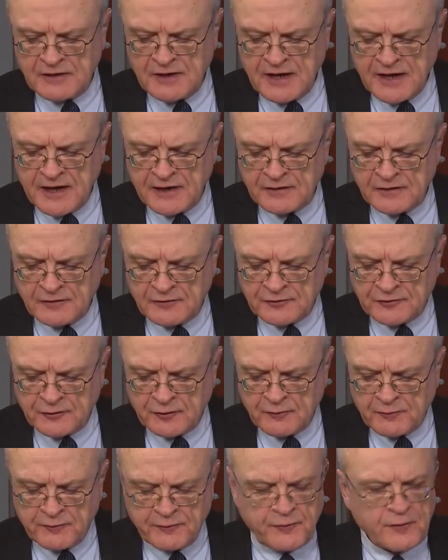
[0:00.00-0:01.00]
handled
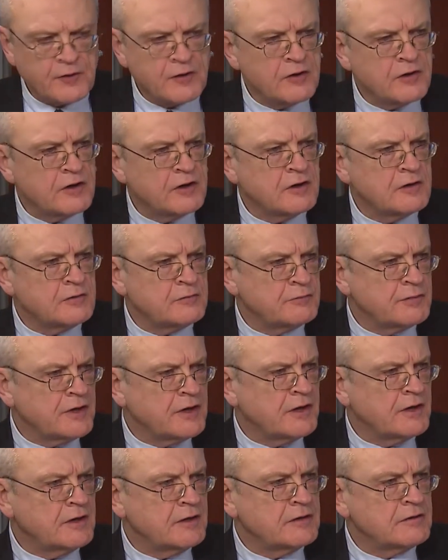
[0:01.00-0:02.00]
so far
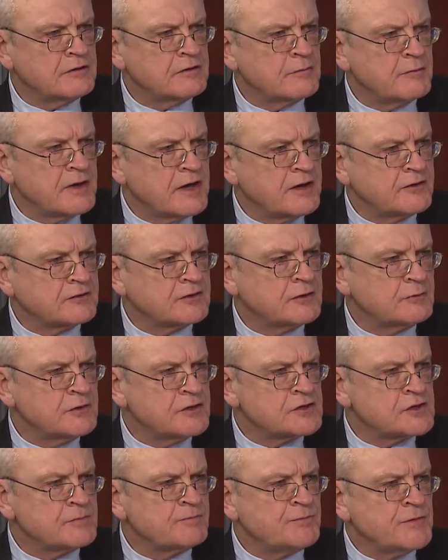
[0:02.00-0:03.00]
by the Mass
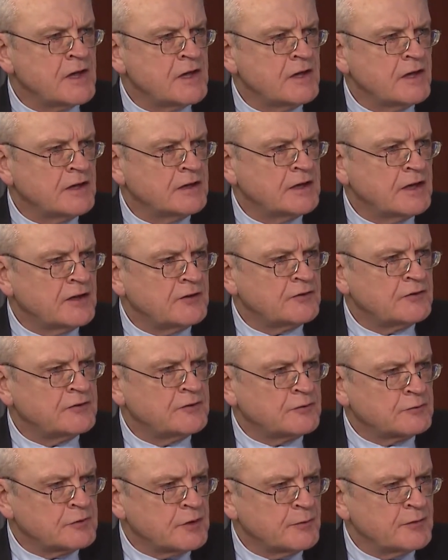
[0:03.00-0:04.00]
Commission against
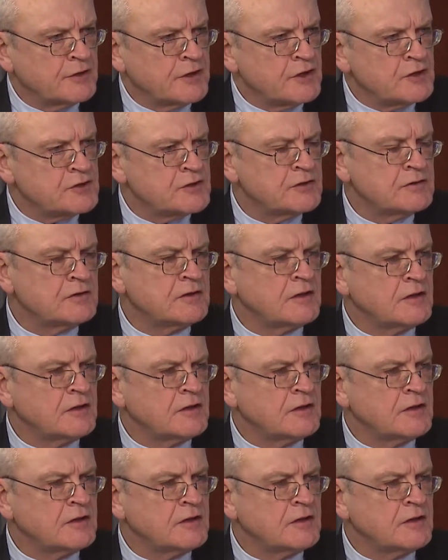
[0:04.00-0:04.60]
discrimination, yes.